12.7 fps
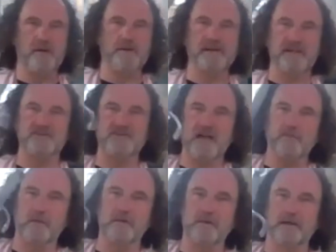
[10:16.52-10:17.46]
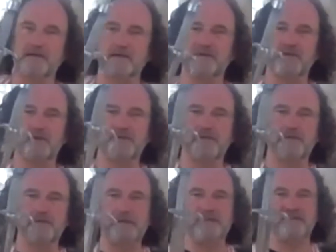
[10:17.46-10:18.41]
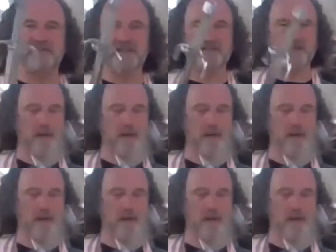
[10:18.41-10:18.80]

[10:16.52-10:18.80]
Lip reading: thing in general, in terms of being a stage